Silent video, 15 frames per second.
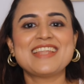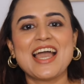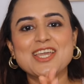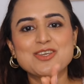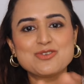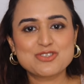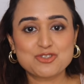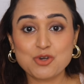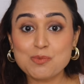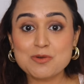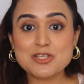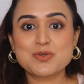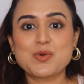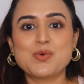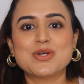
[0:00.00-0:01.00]
Thank you so
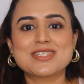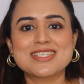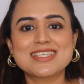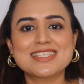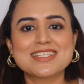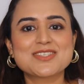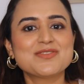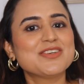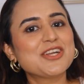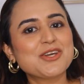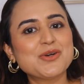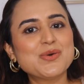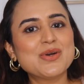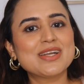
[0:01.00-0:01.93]
much for watching this video,